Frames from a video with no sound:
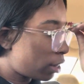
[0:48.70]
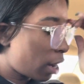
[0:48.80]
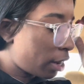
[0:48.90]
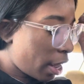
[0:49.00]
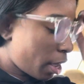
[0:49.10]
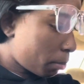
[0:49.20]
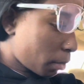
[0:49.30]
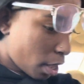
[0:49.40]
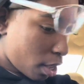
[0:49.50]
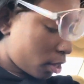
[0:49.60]
that damn
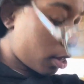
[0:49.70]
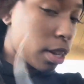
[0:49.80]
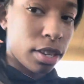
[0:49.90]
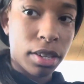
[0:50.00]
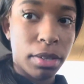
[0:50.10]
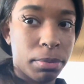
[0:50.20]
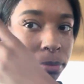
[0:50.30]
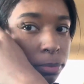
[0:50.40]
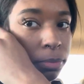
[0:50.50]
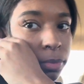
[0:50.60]
thing sticking out.
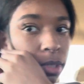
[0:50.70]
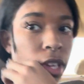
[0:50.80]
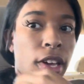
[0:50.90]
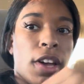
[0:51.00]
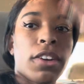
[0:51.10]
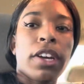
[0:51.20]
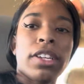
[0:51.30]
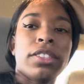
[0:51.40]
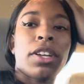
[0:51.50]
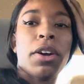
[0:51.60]
Okay,
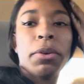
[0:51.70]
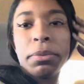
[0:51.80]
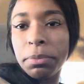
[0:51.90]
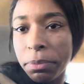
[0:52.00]
so